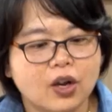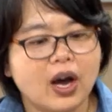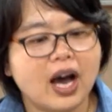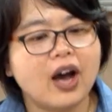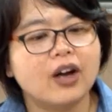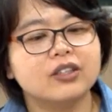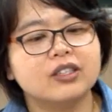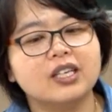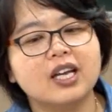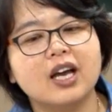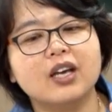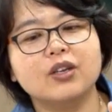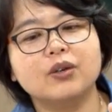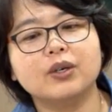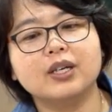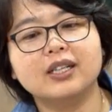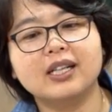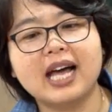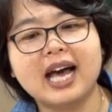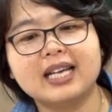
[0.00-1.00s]
I'll tell you
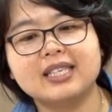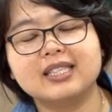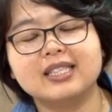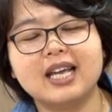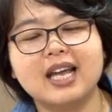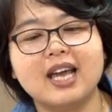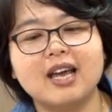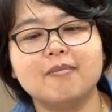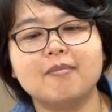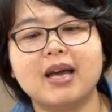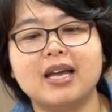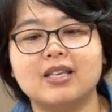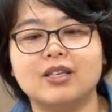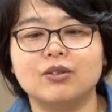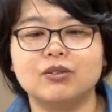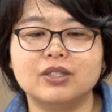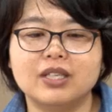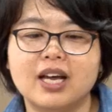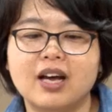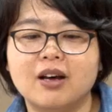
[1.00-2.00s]
a last name, and
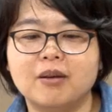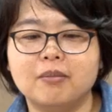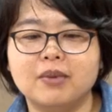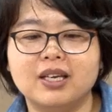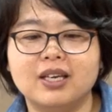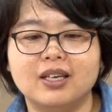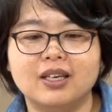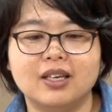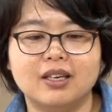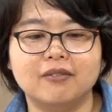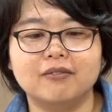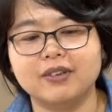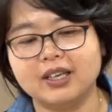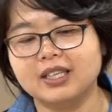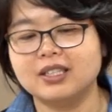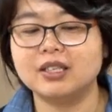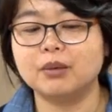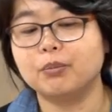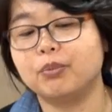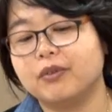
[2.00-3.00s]
you tell me if
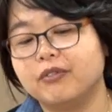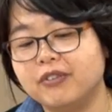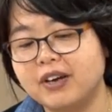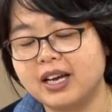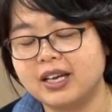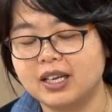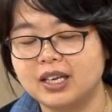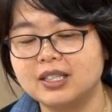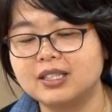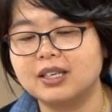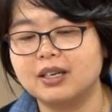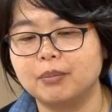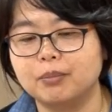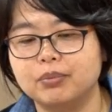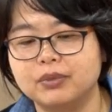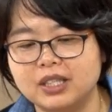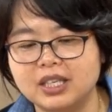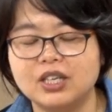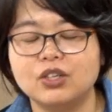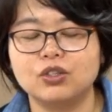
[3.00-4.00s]
he's a
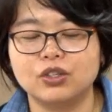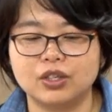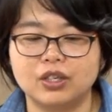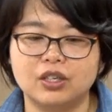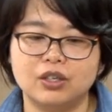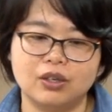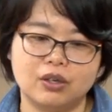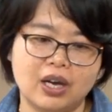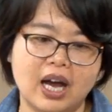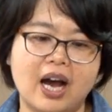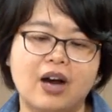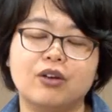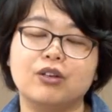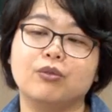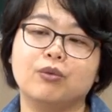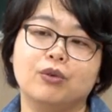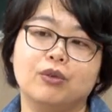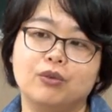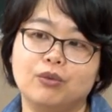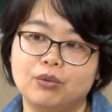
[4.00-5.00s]
teacher, how
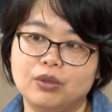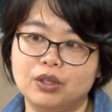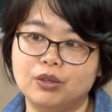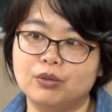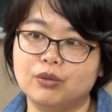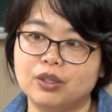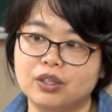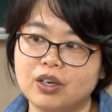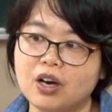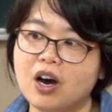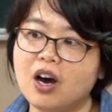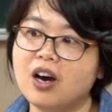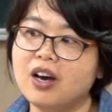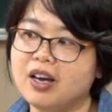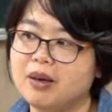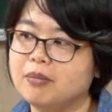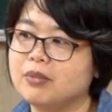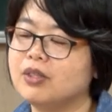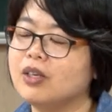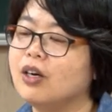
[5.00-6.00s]
you would call
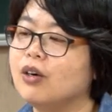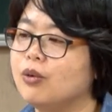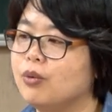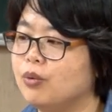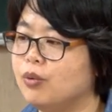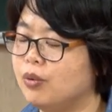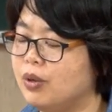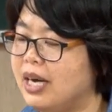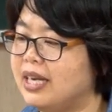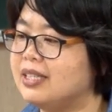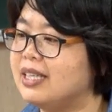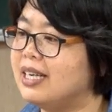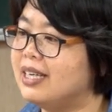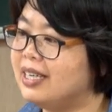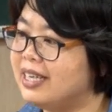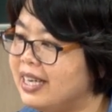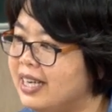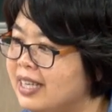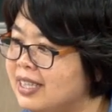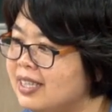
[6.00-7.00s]
him. So I say
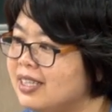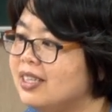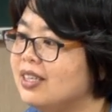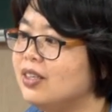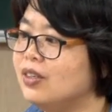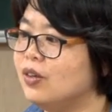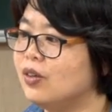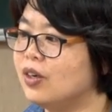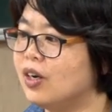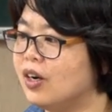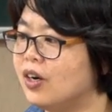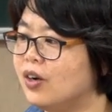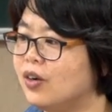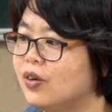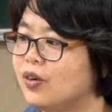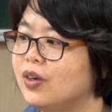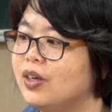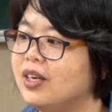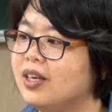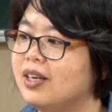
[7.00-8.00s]
Lin, you
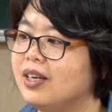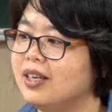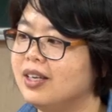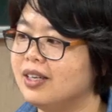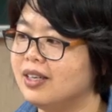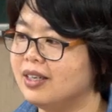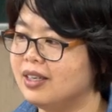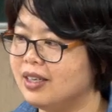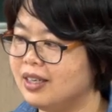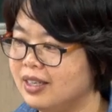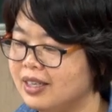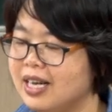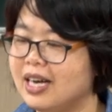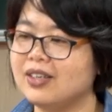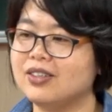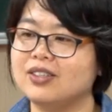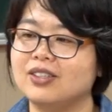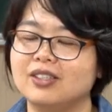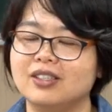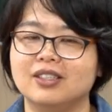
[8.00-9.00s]
go Lin
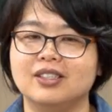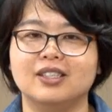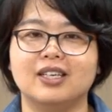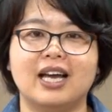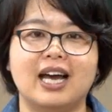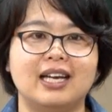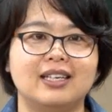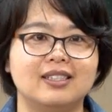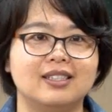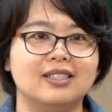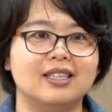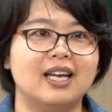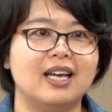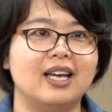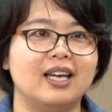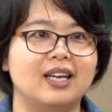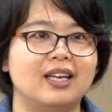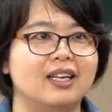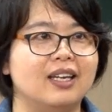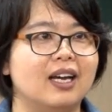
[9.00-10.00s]
Lao Shi. I
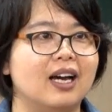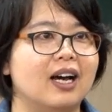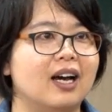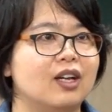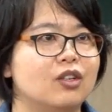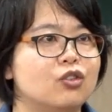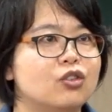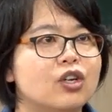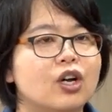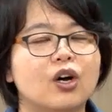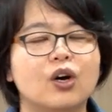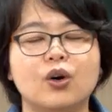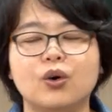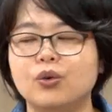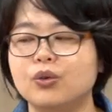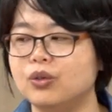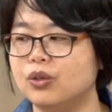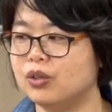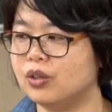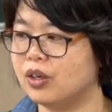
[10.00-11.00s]
say
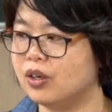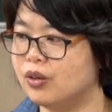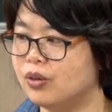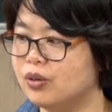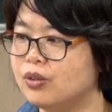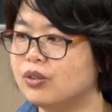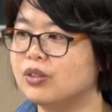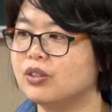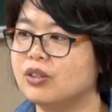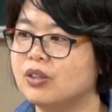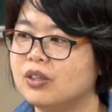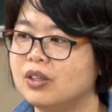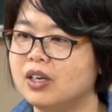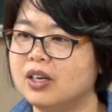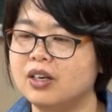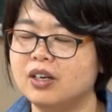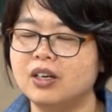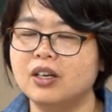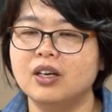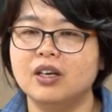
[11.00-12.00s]
Zhou, you go.
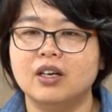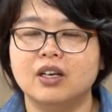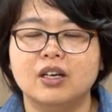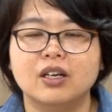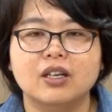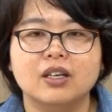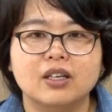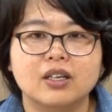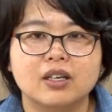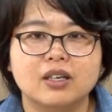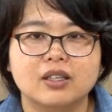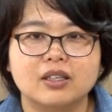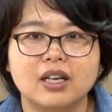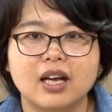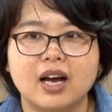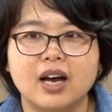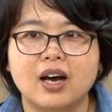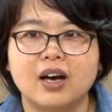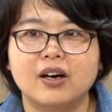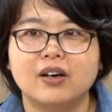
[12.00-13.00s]

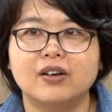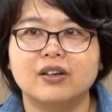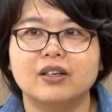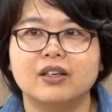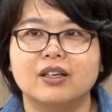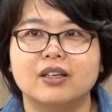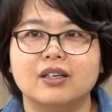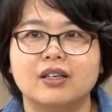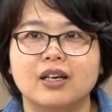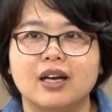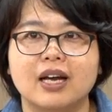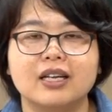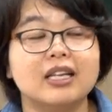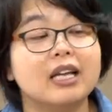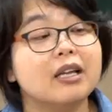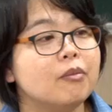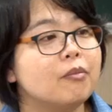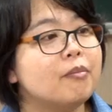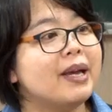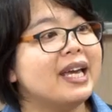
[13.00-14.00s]
Now, and
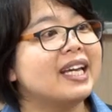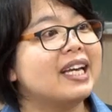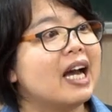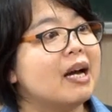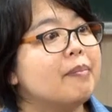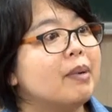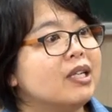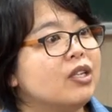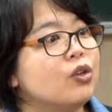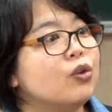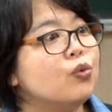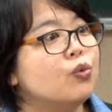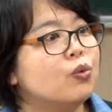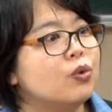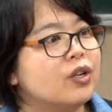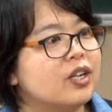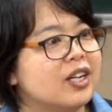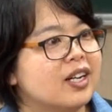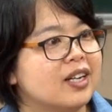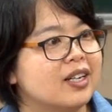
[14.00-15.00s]
make up a new
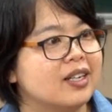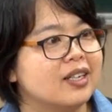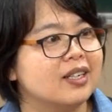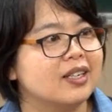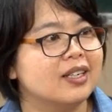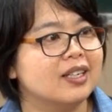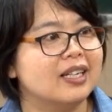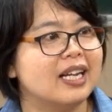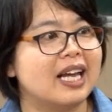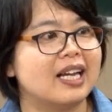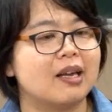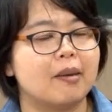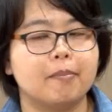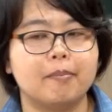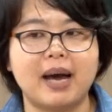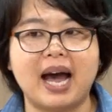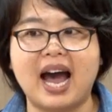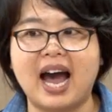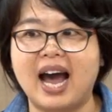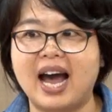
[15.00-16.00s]
word like
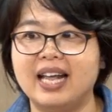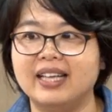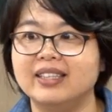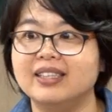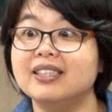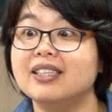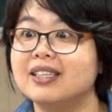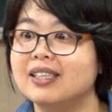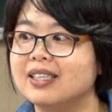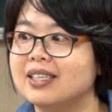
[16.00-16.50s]
Pan.